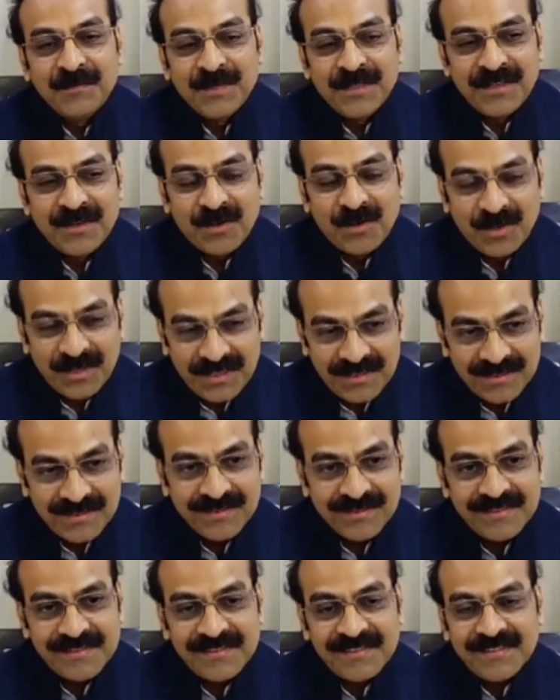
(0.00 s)
royals
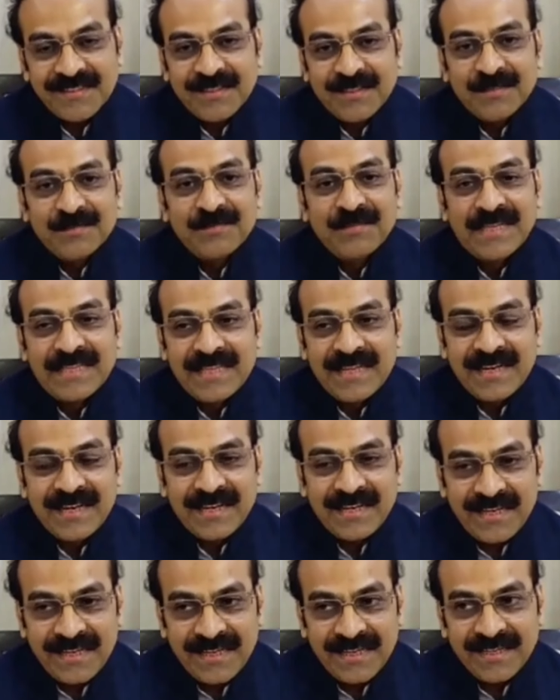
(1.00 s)
whether a
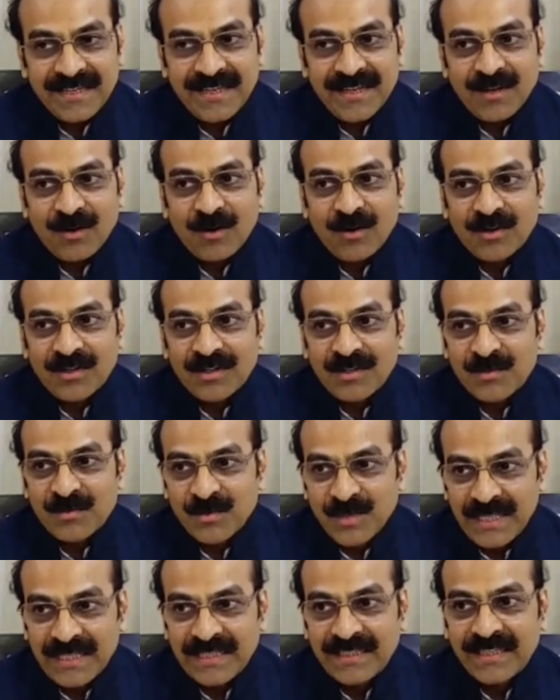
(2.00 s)
king or a
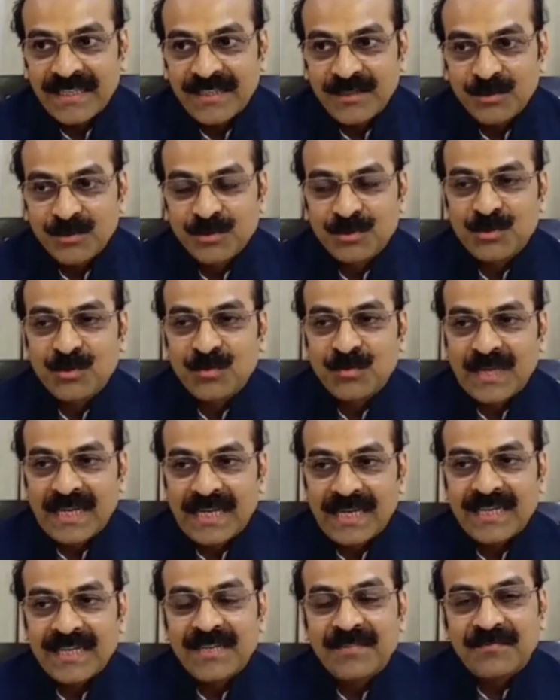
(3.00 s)
queen they used to wear a
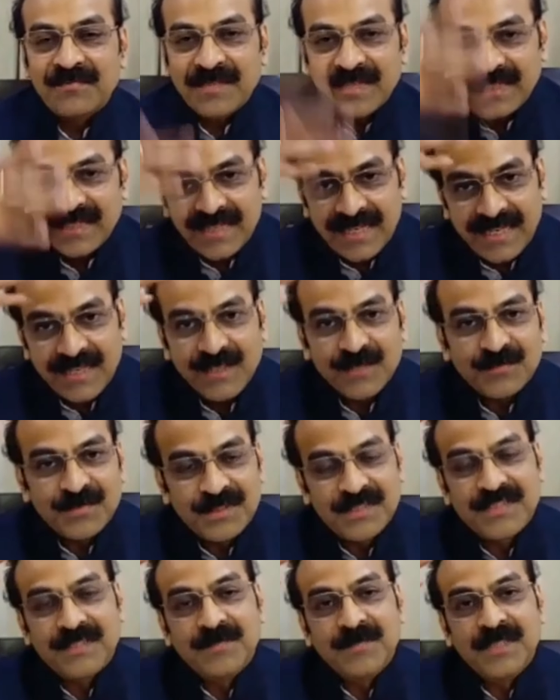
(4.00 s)
different kind of a
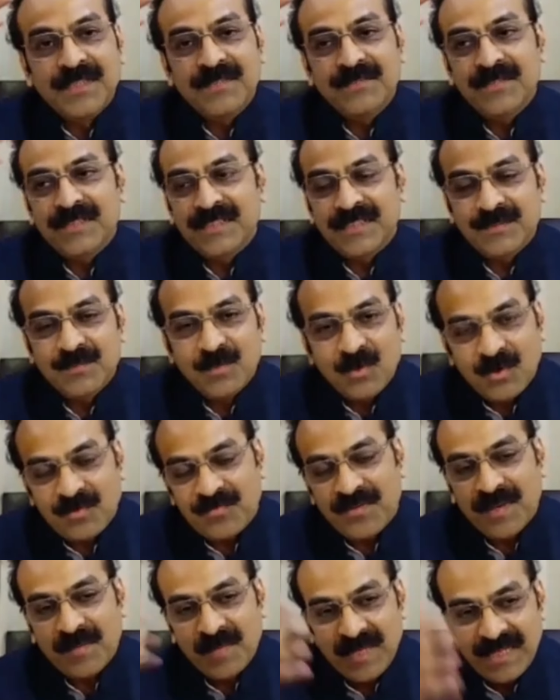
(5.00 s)
turban which is more
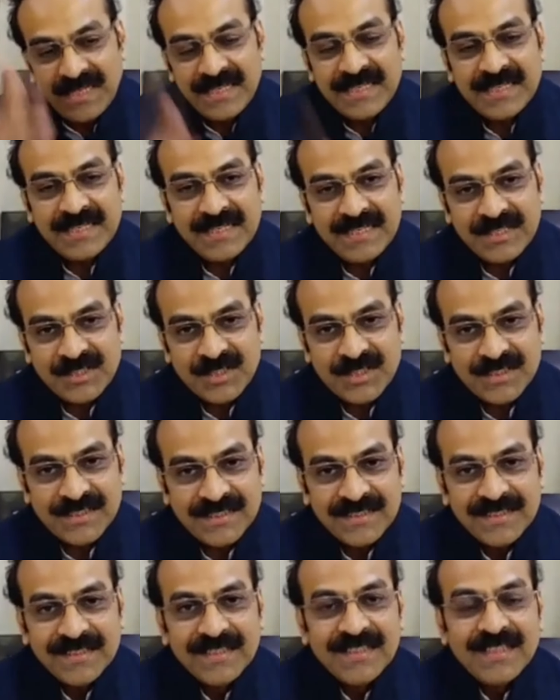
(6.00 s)
feminine in nature
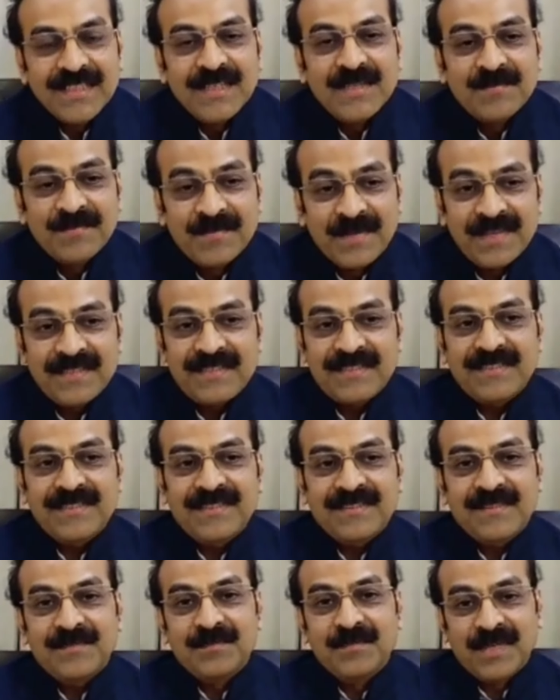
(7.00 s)
but
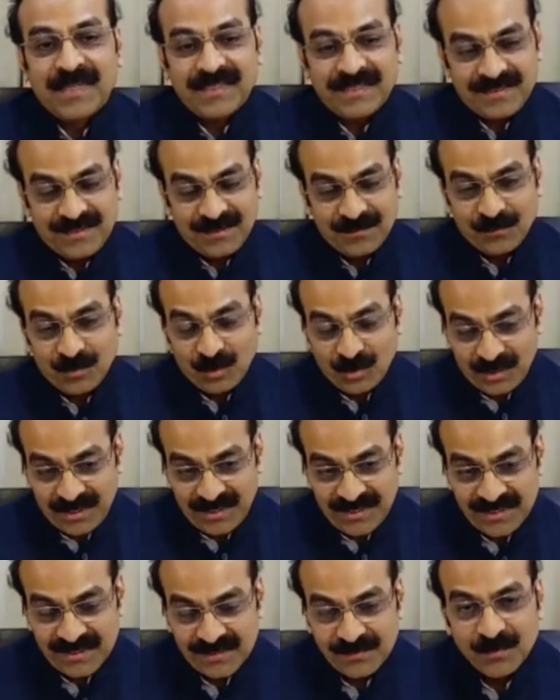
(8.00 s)
but the
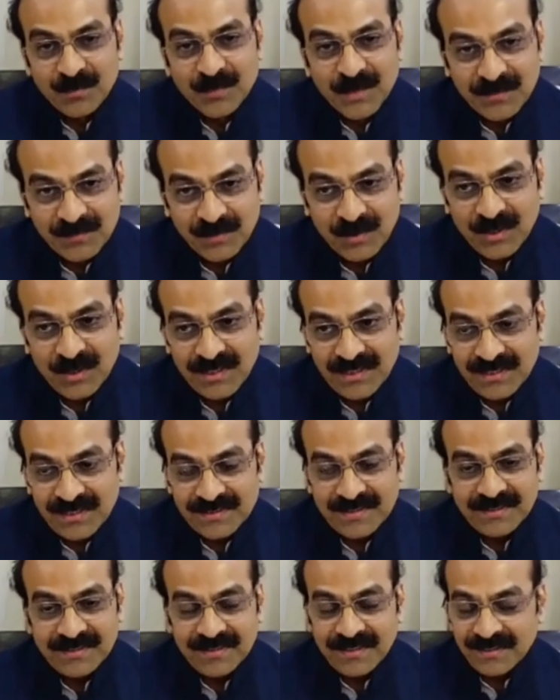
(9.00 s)
warriors, women warriors, and
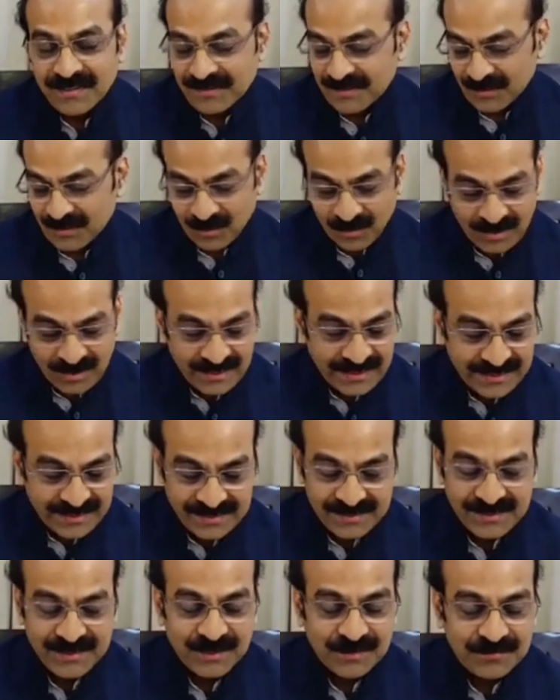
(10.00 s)
there is a whole legacy
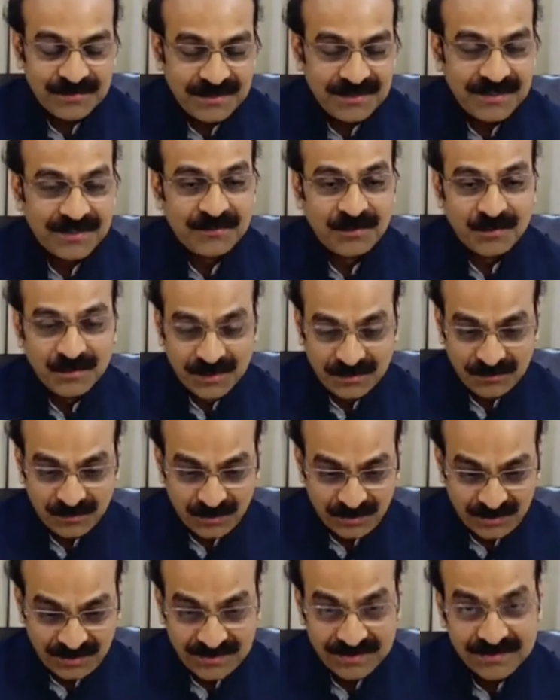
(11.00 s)
of Indian women
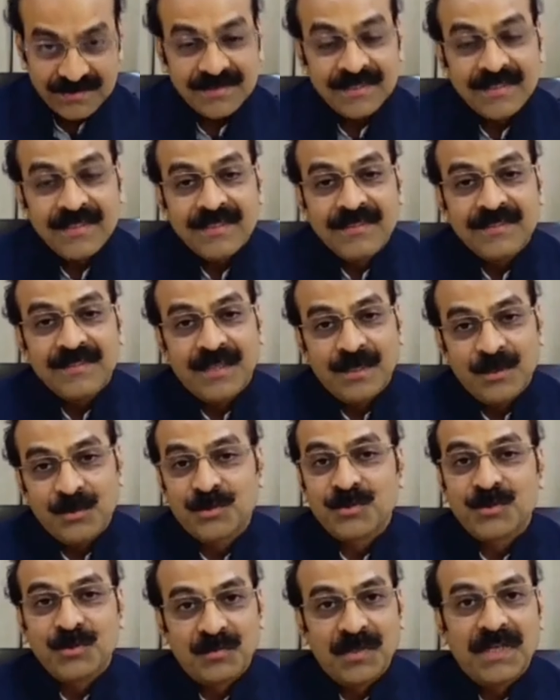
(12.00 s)
warriors. They used to
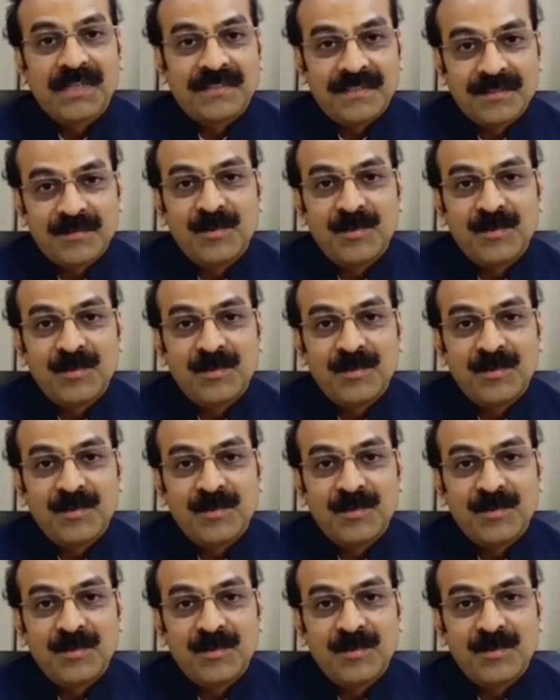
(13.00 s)
wear turban,